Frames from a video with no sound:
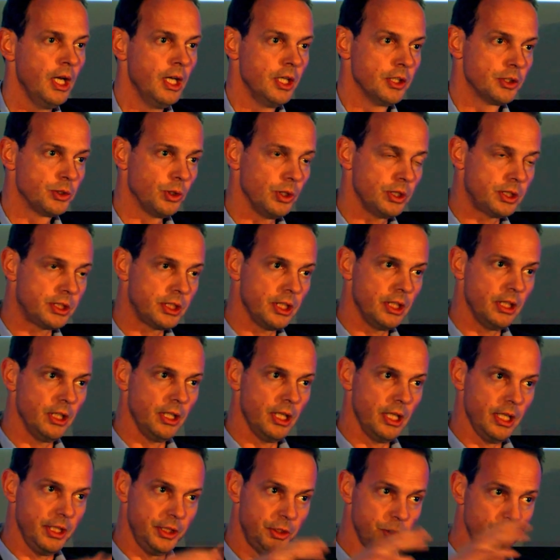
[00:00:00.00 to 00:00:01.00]
So it's a
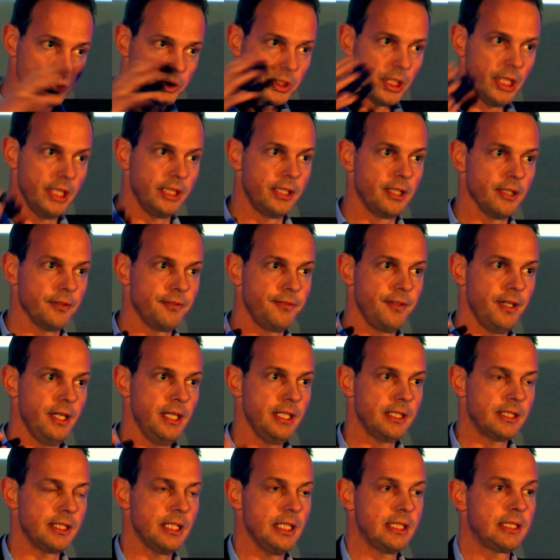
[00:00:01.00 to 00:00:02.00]
user
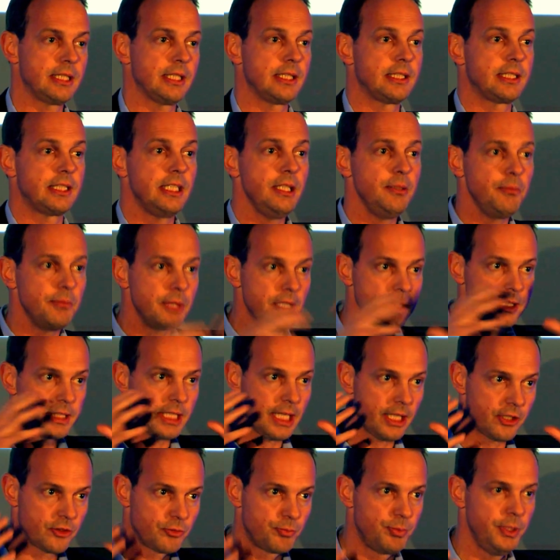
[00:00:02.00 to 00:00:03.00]
interface, it's a seamless
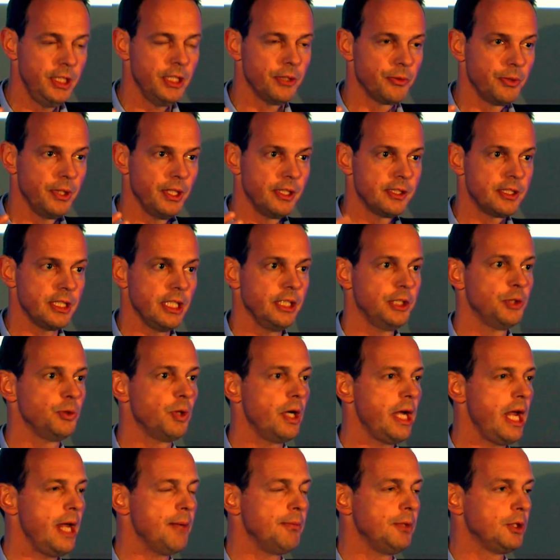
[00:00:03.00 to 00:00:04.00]
experience, and you
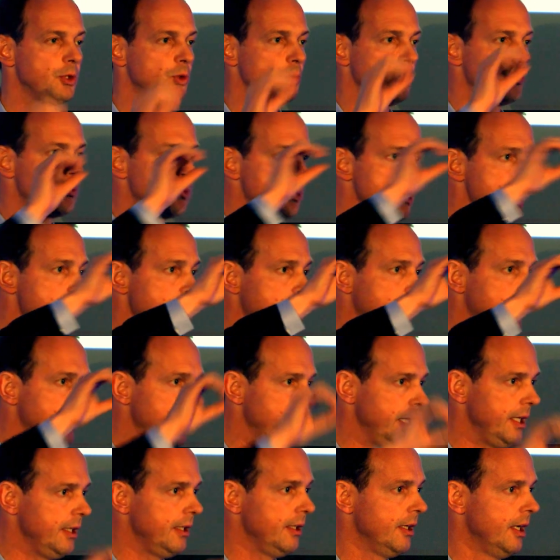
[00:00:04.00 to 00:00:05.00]
are able to plug
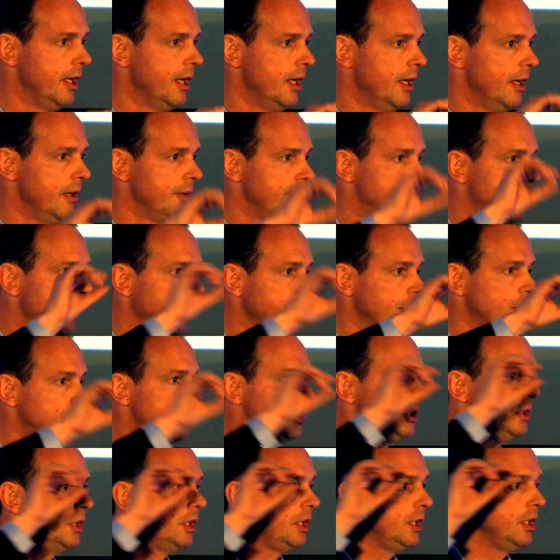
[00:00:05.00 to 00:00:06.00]
in
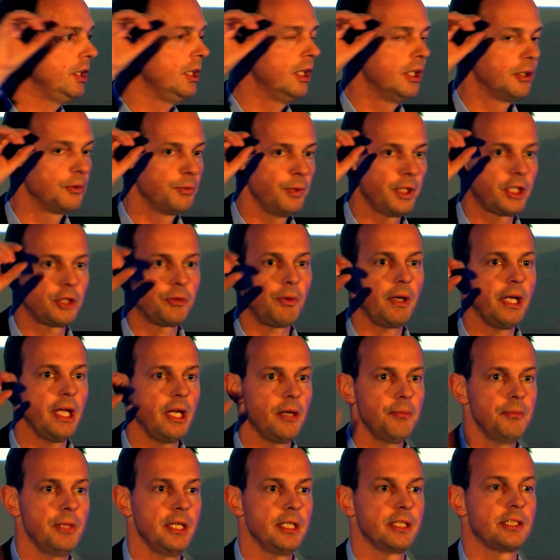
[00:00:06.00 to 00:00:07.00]
functional
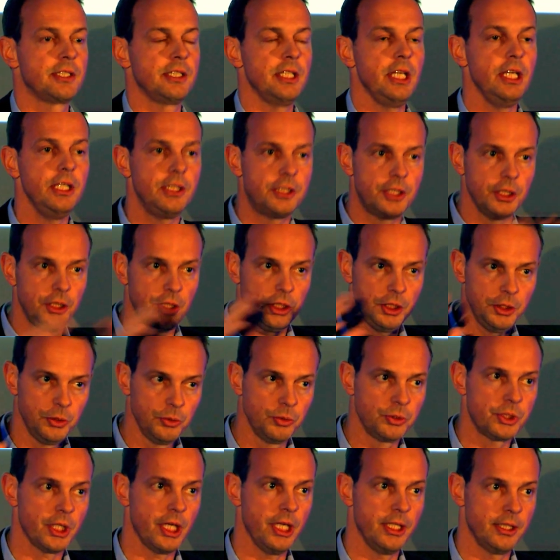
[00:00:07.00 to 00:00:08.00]
requirements into the
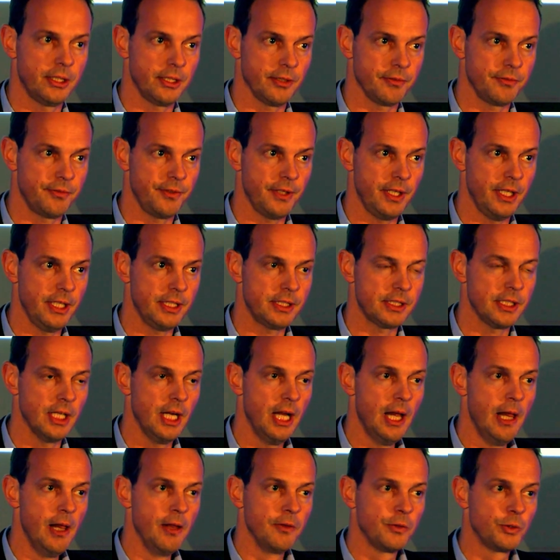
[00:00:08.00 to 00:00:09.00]
user interface
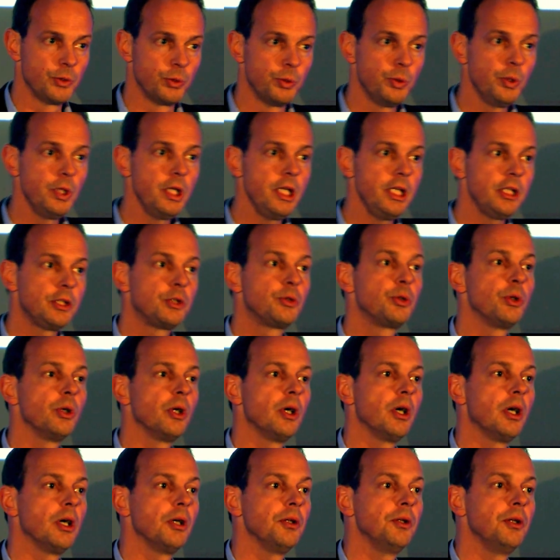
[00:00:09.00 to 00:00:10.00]
to really
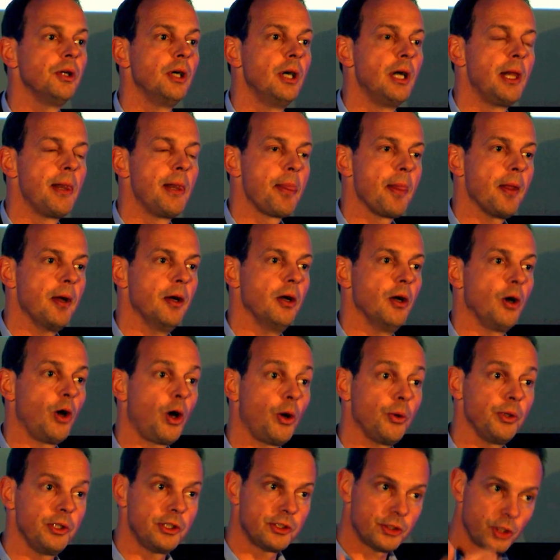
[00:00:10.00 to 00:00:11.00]
turn a
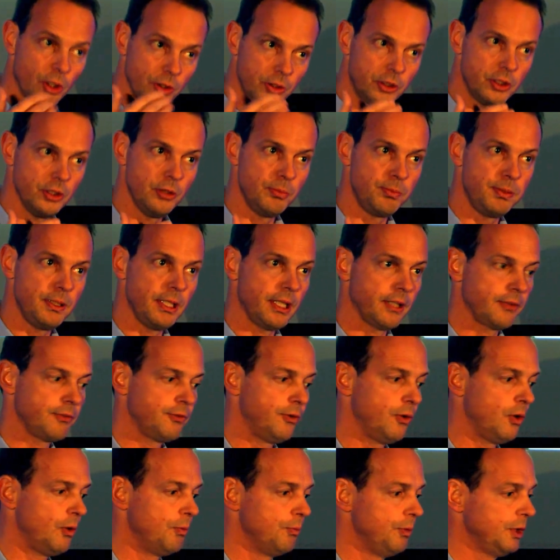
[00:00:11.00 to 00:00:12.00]
horizontal
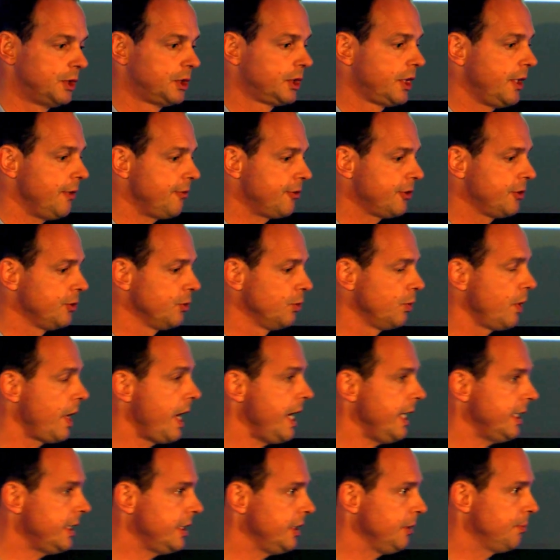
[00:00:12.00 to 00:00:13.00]
platform, which gives you
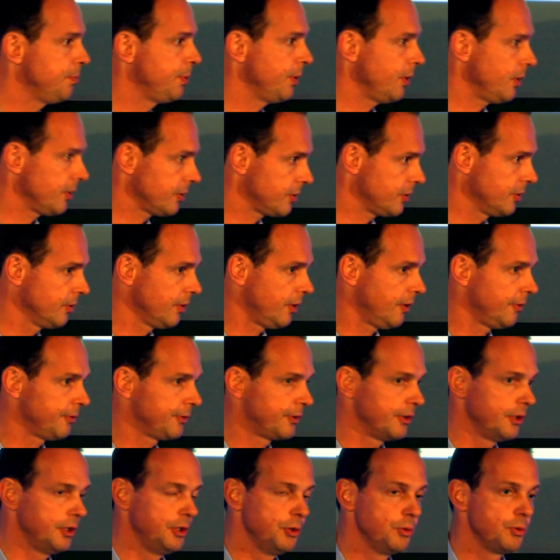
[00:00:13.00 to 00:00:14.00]
80% of
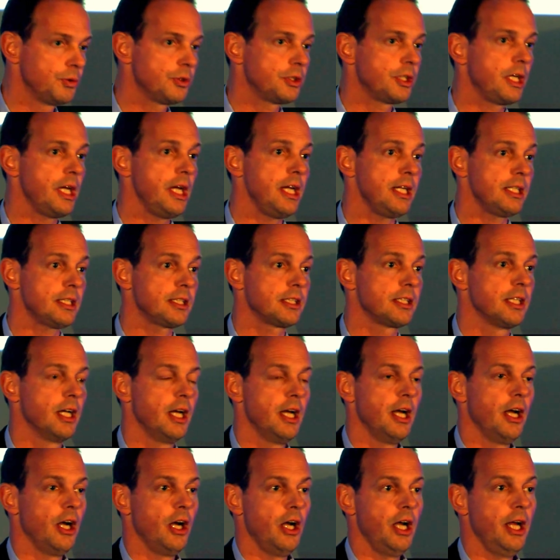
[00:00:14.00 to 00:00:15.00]
the use case,
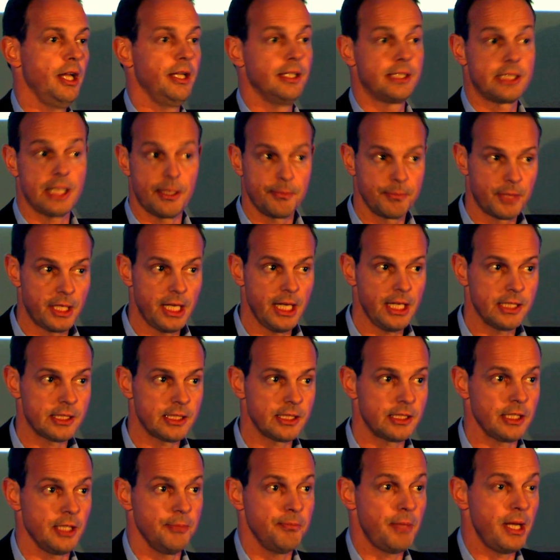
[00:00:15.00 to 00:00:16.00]
in some
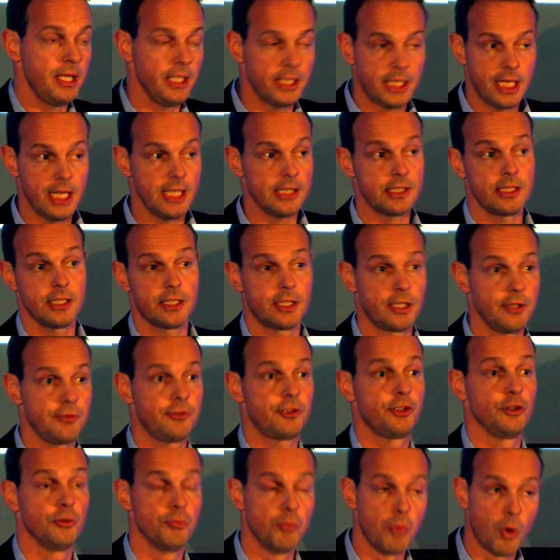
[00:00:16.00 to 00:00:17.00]
cases. In many cases, it
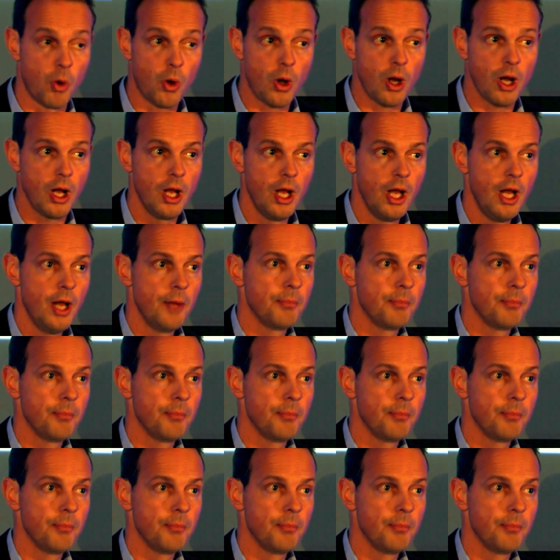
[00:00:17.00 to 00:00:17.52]
gives you more.